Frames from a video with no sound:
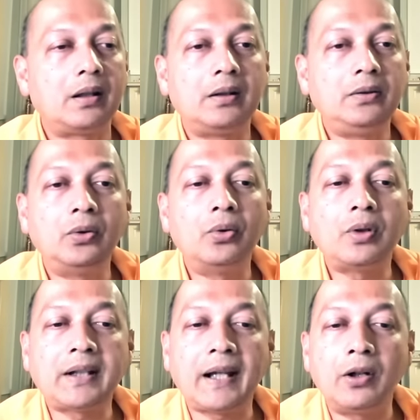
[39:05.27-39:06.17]

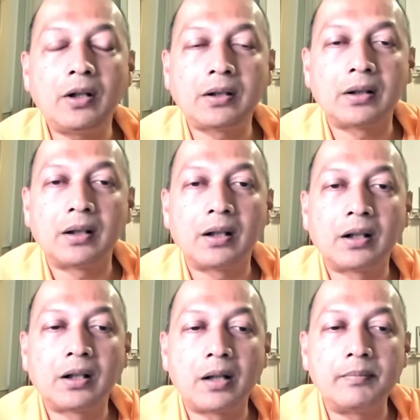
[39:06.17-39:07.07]
you cannot
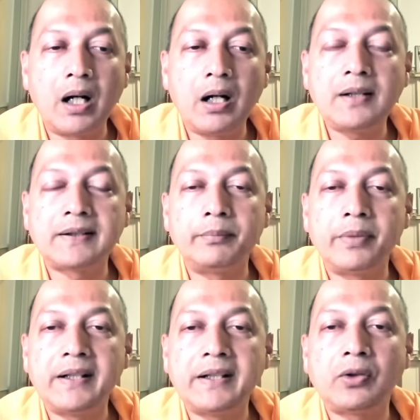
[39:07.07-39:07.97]
command
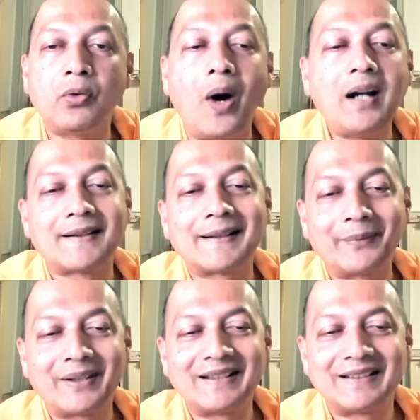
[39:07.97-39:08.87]
somebody to want
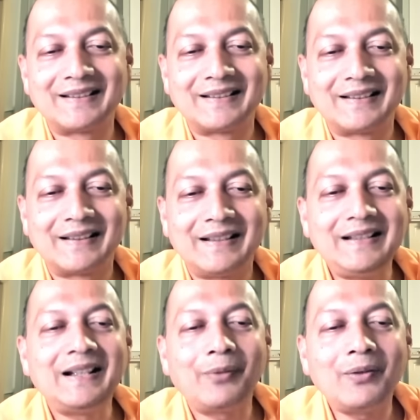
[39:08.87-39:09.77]
something.
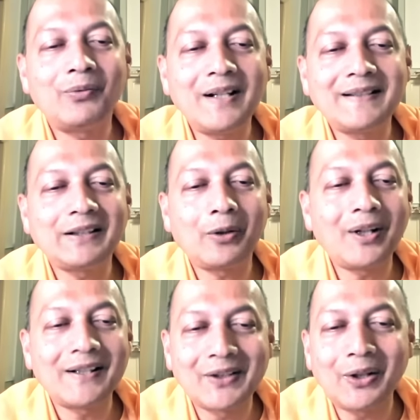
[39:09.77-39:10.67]
Either one wants it or
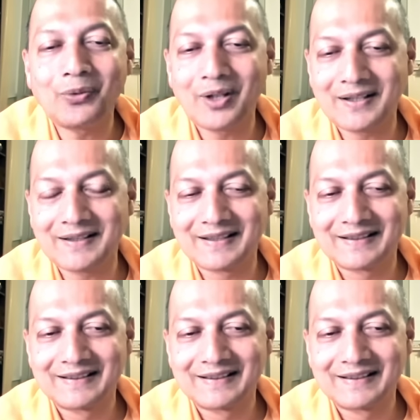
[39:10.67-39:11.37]
one does not want it.